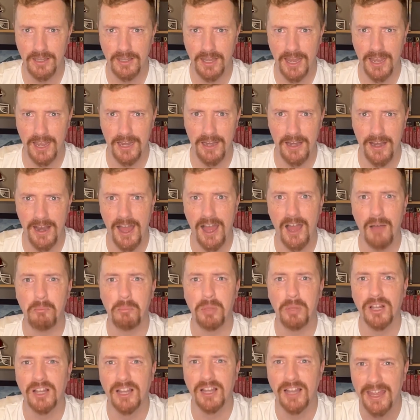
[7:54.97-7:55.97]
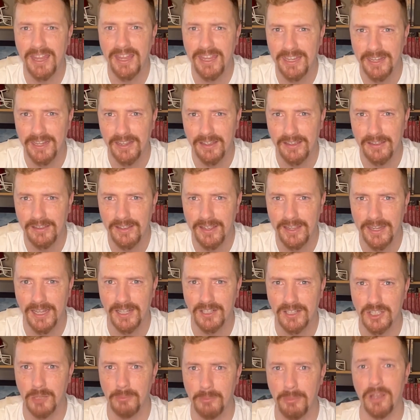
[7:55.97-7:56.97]
and not playing
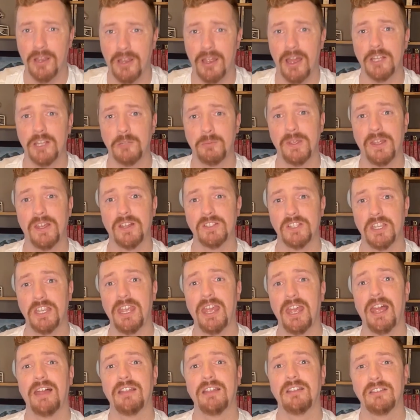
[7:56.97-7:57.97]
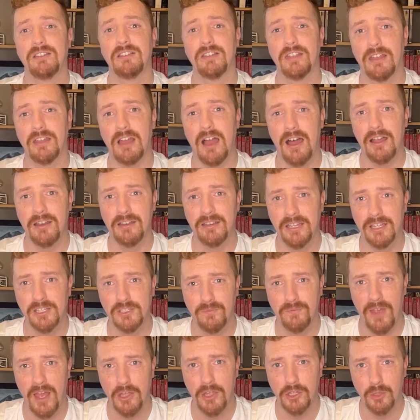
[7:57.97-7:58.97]
against the Buckeyes because he hadn't gotten his
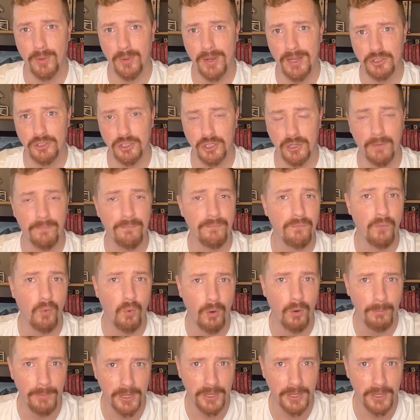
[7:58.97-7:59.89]
valuation of $4